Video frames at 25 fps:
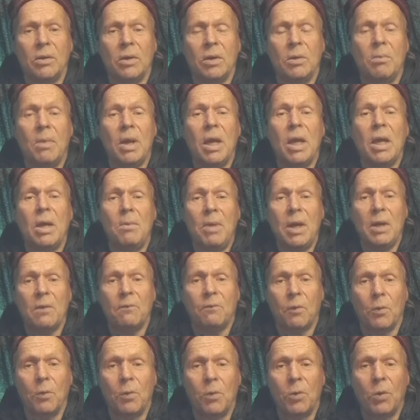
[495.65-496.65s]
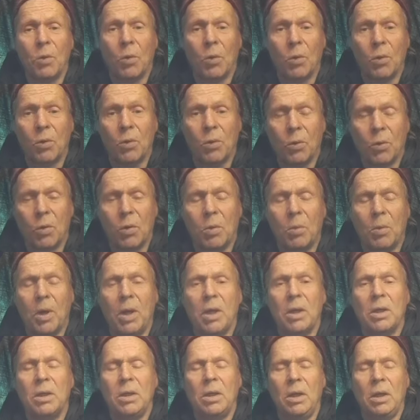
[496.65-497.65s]
a man from
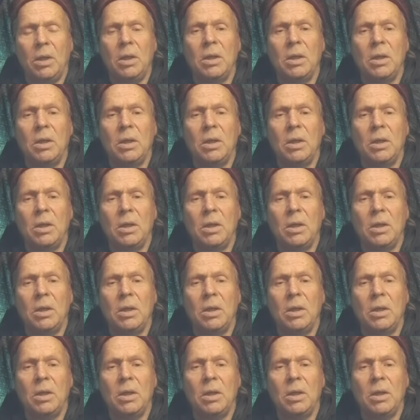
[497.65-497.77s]
Norway,